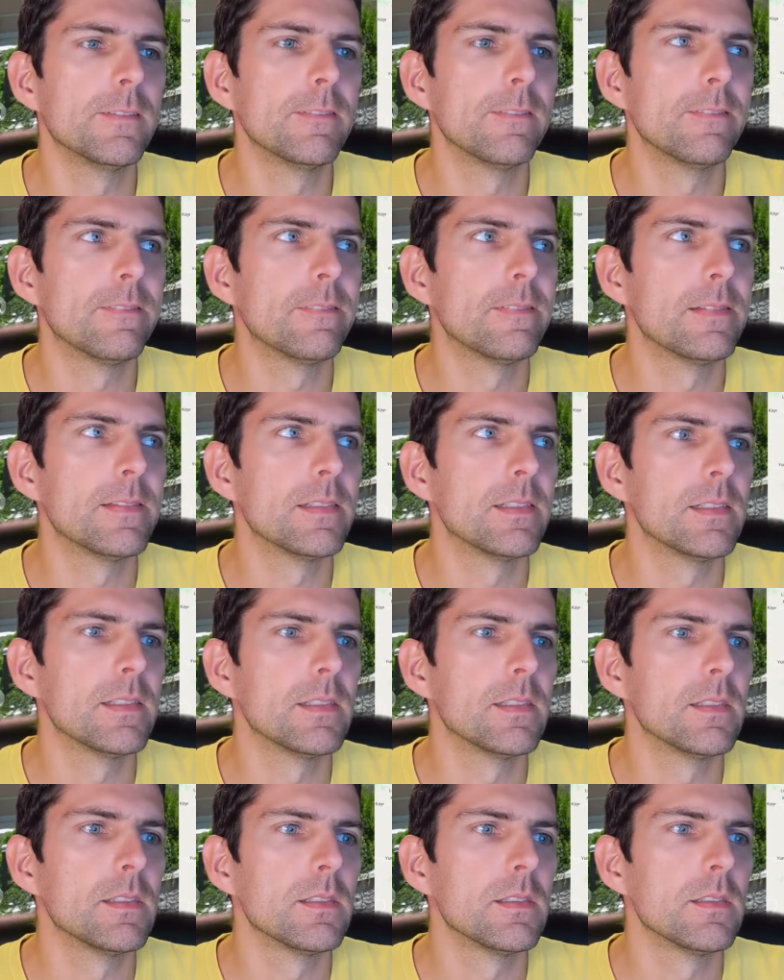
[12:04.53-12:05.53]

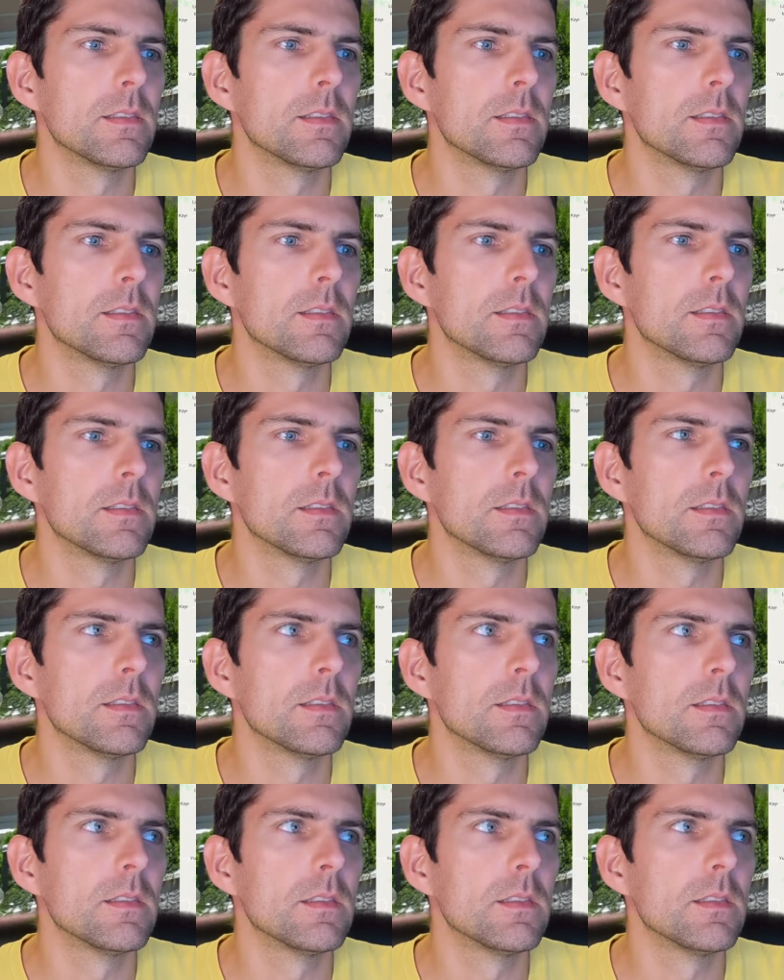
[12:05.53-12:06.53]

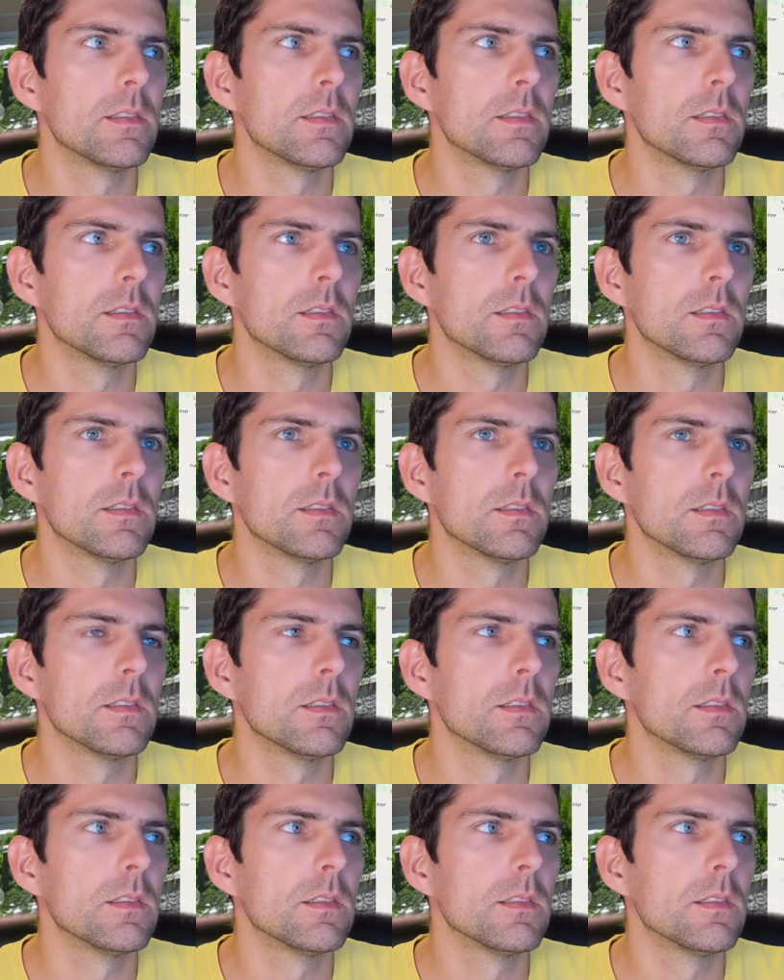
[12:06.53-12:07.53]

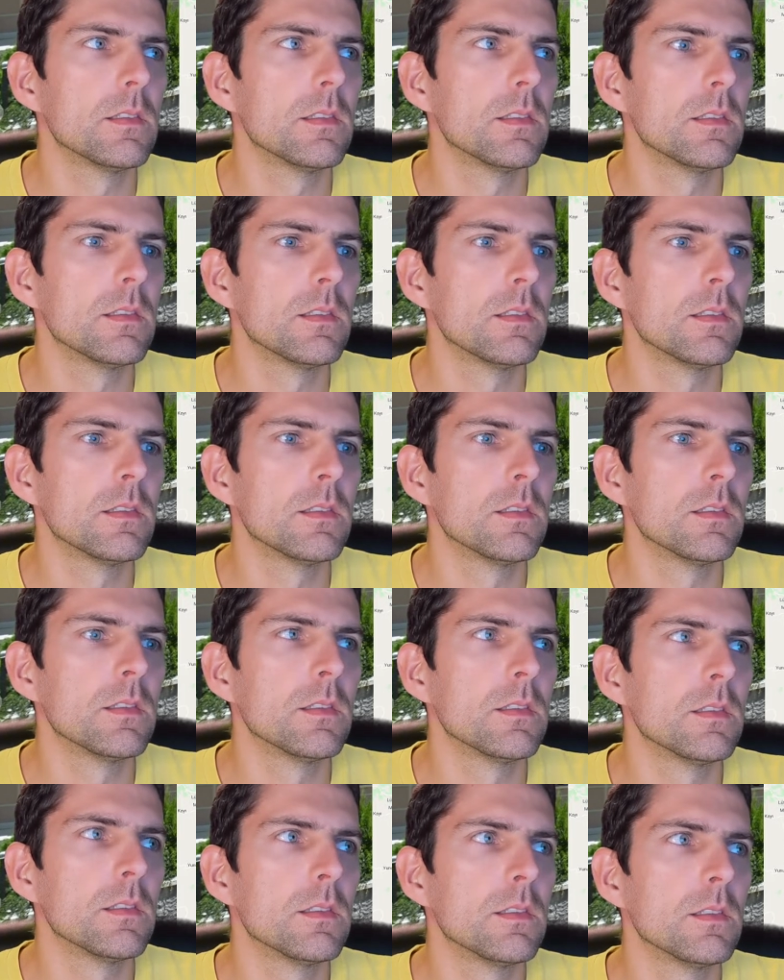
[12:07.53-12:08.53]

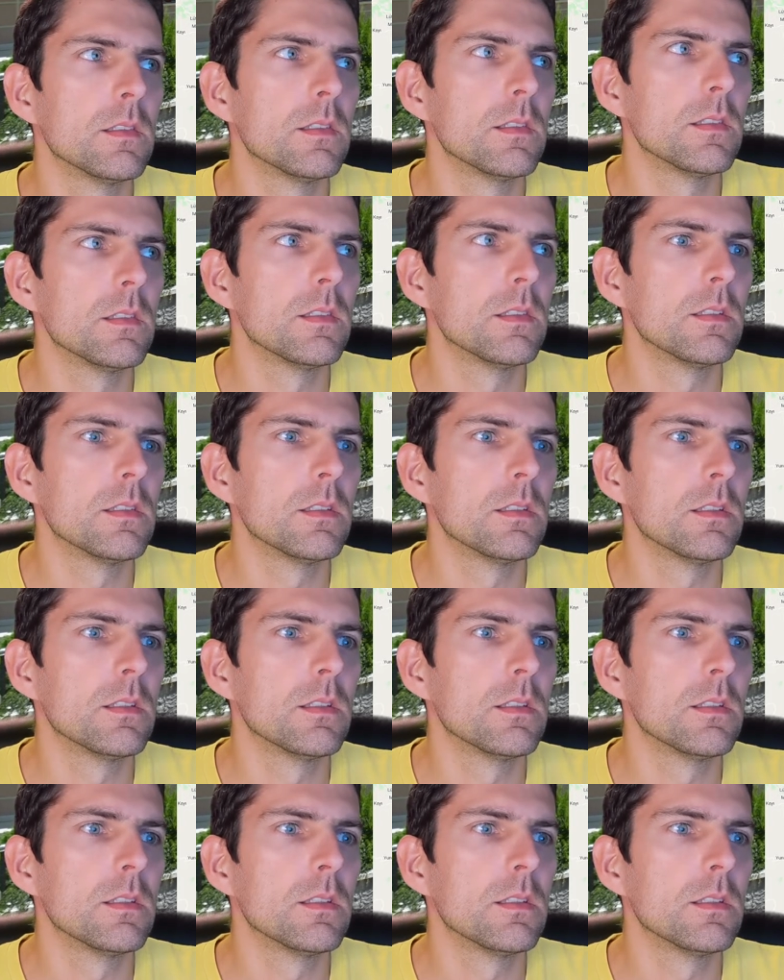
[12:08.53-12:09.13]
(silence)